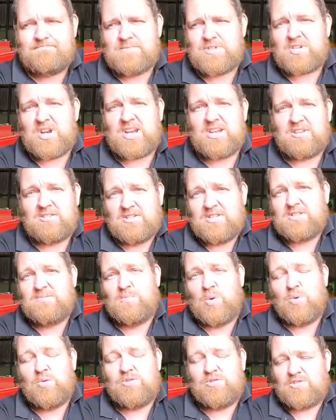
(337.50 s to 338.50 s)
tractor is
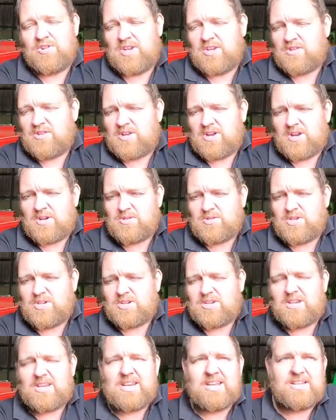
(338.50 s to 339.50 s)
more than 300 hours
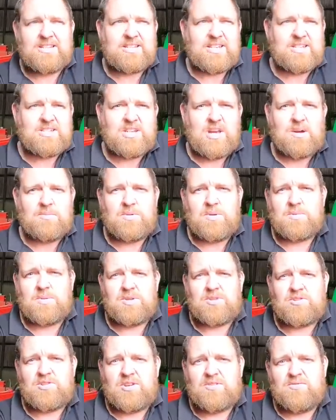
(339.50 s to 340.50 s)
on it. I think it's actually up to
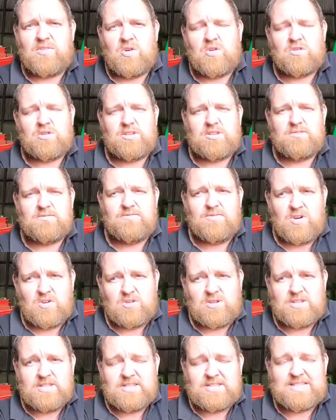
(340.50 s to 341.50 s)
about
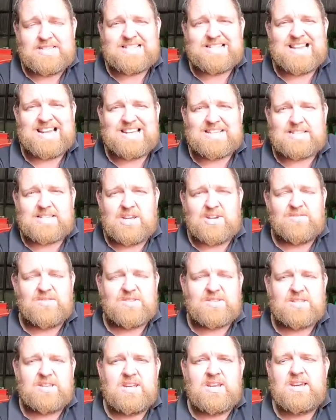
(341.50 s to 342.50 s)
340 since its last
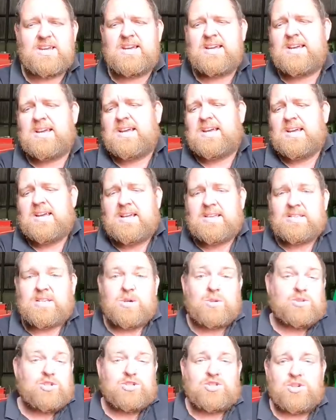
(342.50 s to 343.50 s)
service.
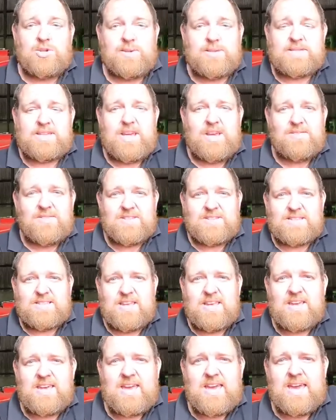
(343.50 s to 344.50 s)
So just due to service.
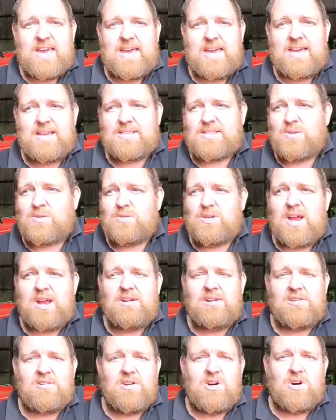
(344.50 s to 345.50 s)
So
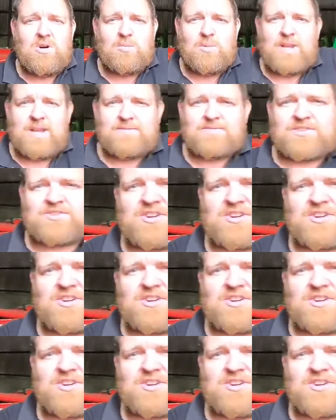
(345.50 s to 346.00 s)
earlier on we left the